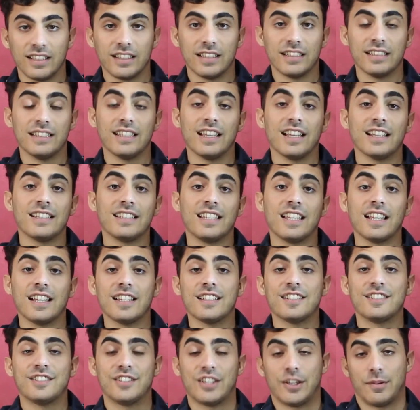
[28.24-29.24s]
The idea
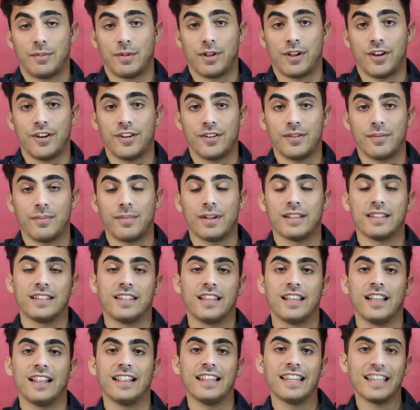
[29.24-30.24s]
is similar, but
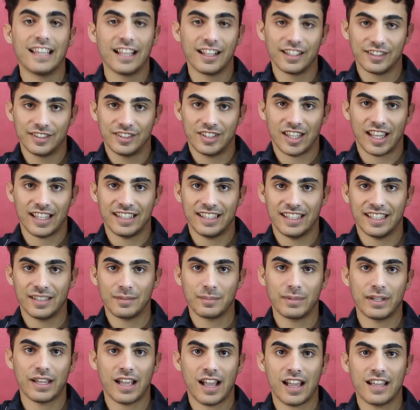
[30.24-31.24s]
the legal
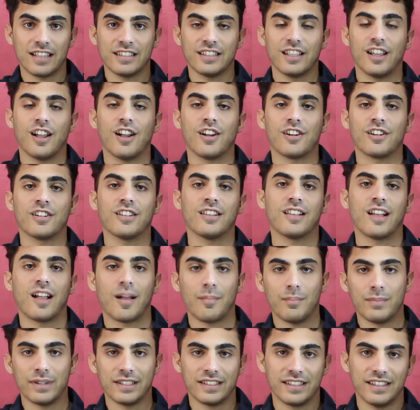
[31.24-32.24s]
setting behind are
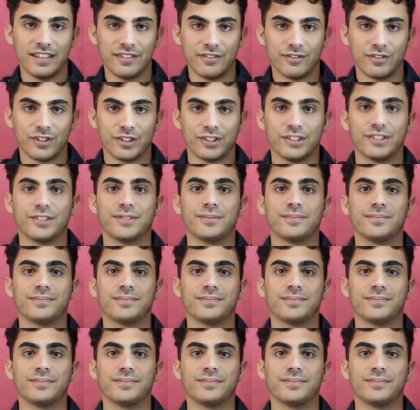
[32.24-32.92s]
a bit different.